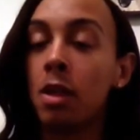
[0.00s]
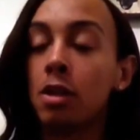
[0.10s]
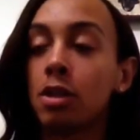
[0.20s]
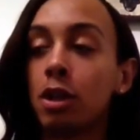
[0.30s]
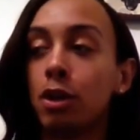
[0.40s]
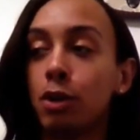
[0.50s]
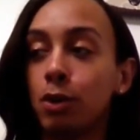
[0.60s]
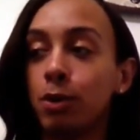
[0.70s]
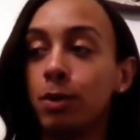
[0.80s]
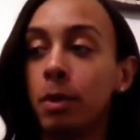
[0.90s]

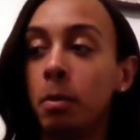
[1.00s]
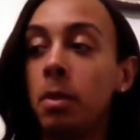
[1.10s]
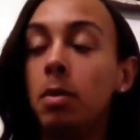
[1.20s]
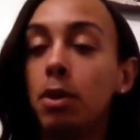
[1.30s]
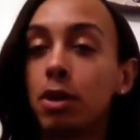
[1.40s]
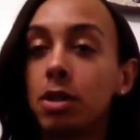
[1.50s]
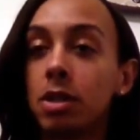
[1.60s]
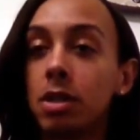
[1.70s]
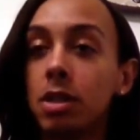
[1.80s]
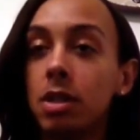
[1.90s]
So, me
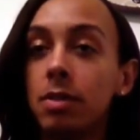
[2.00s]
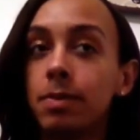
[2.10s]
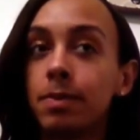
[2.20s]
personally,